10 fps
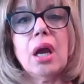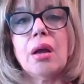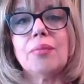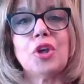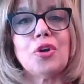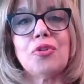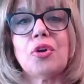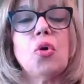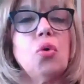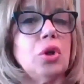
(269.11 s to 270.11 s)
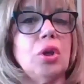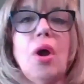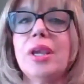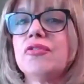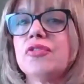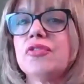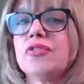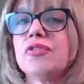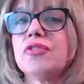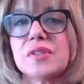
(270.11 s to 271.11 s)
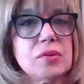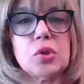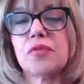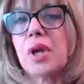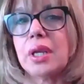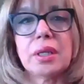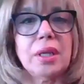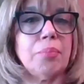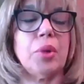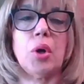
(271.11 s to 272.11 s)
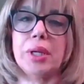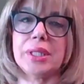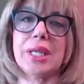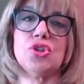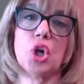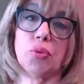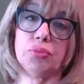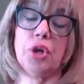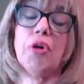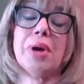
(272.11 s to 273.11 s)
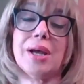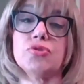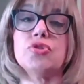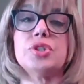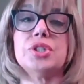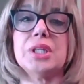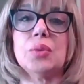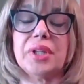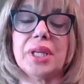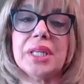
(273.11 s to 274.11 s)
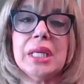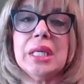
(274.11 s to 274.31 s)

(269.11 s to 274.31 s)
um, you know, their whole life has been sort of like limbo and they don't know how to deal with it